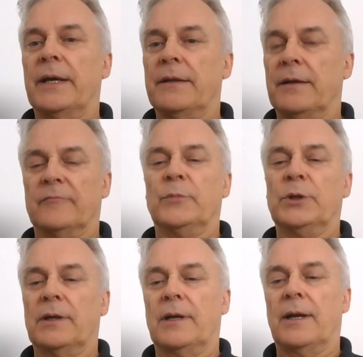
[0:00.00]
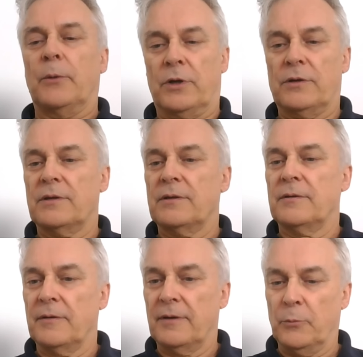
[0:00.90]
by the government what,
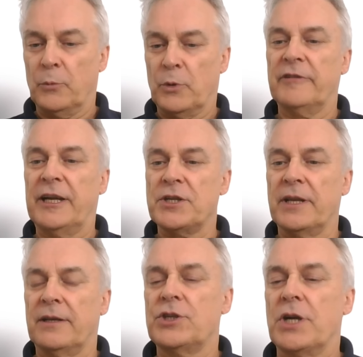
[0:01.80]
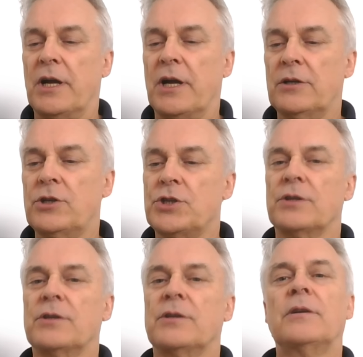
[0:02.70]
in what range they can charge.
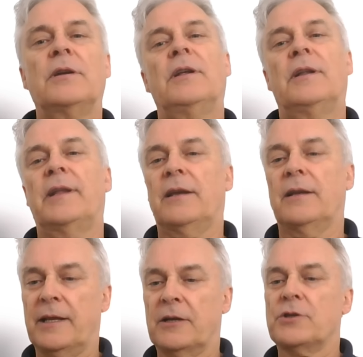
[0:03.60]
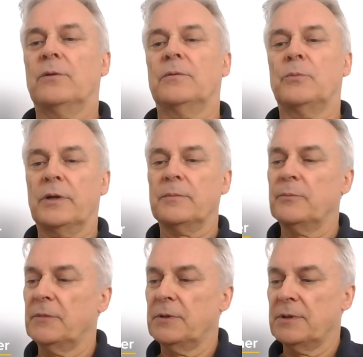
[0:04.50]
They, they're told what
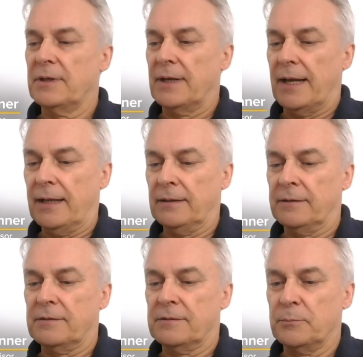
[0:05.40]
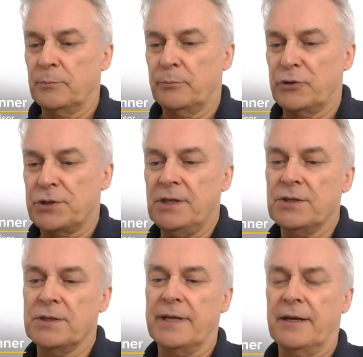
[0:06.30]
health
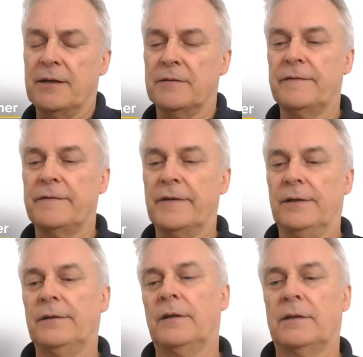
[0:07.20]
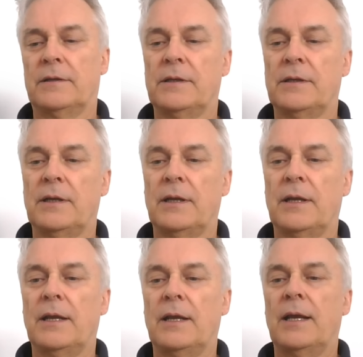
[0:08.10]
procedures they can fund,
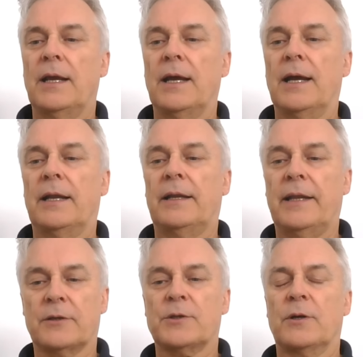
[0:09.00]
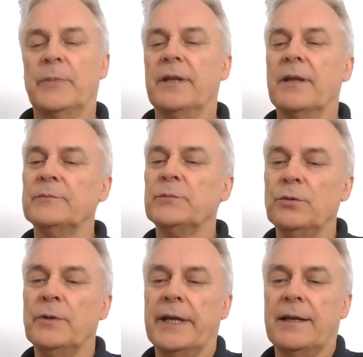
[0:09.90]
and they are told by the government
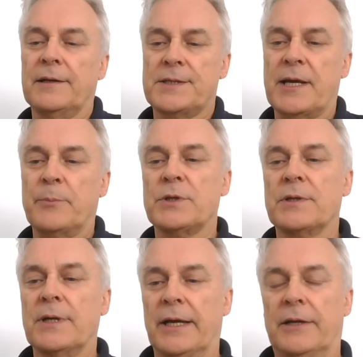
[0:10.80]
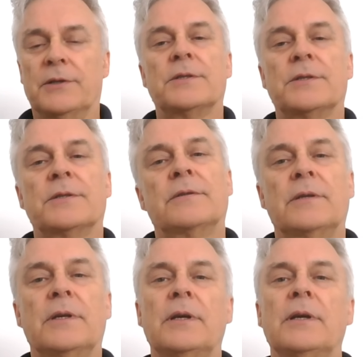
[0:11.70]
who they can accept as clients.
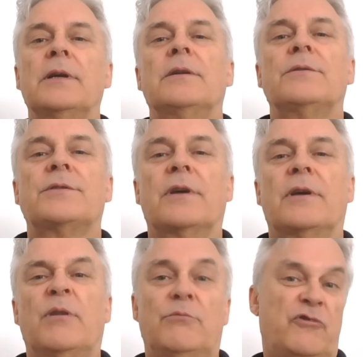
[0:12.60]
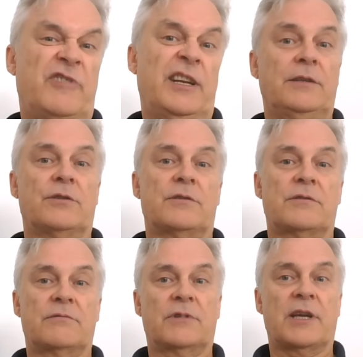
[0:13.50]
So they're really
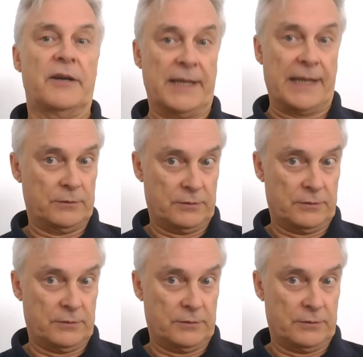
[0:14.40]
just carrying out